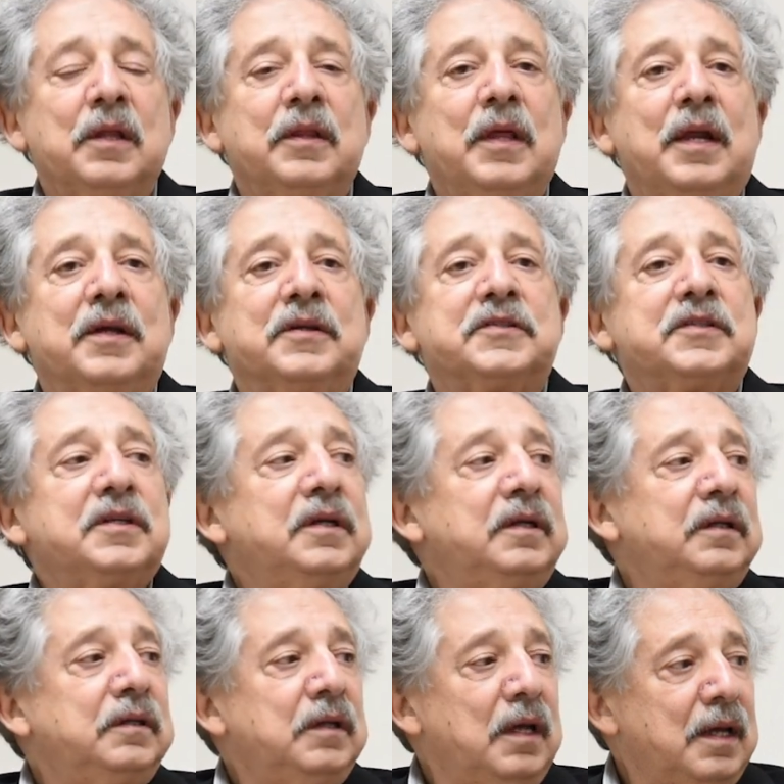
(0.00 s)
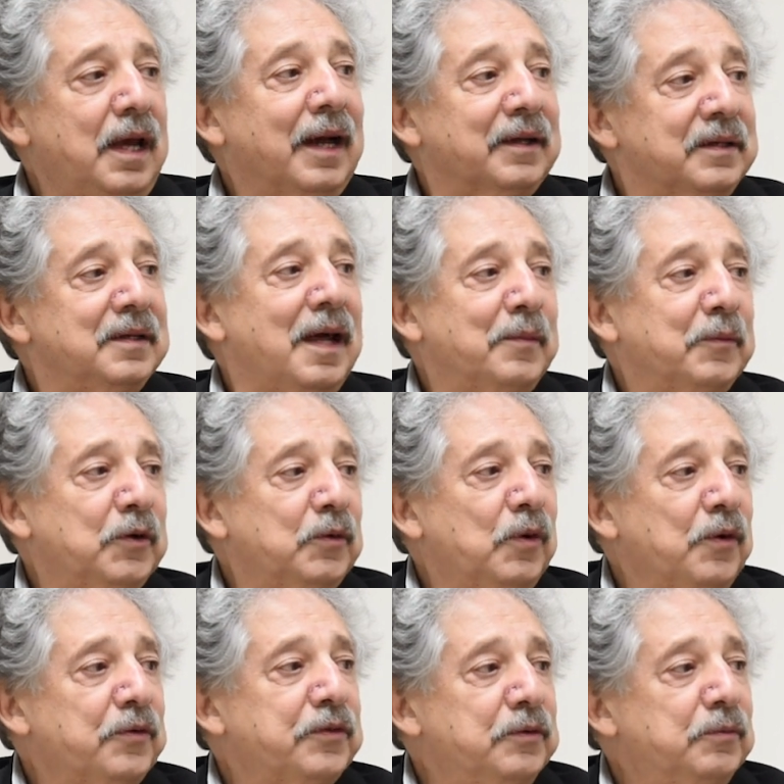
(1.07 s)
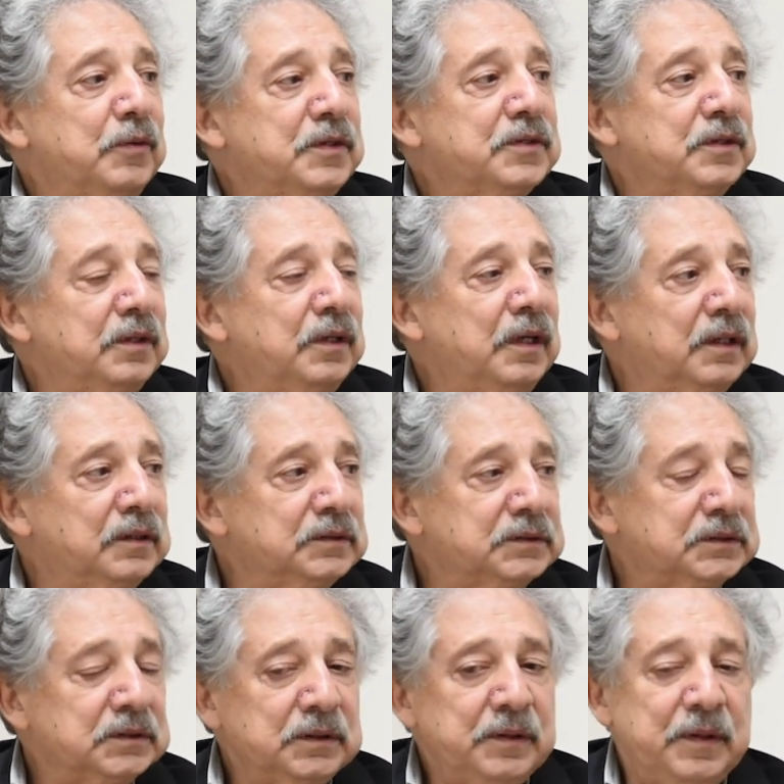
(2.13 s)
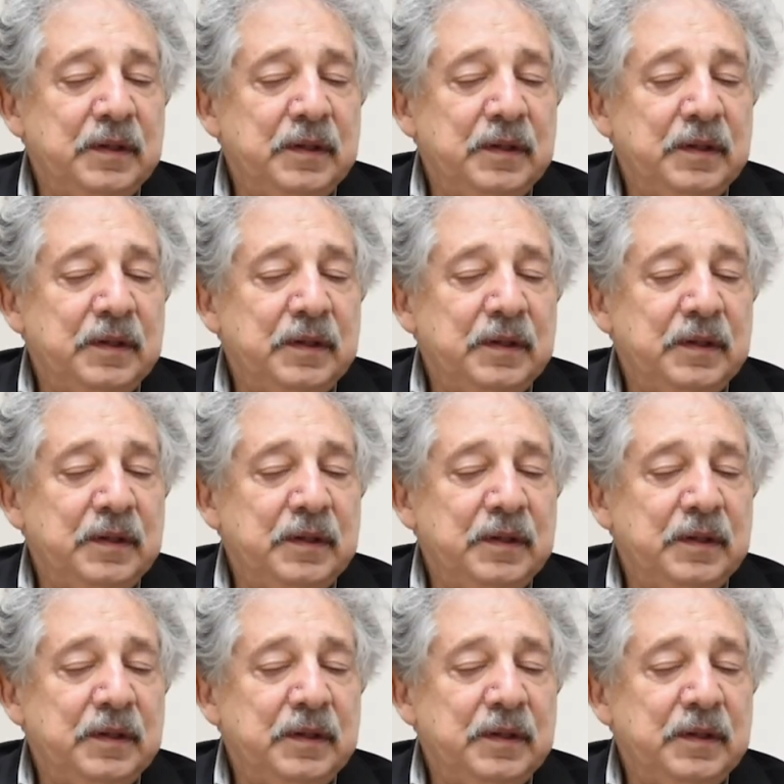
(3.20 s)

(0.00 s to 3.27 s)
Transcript: that has seen economic growth in recent years,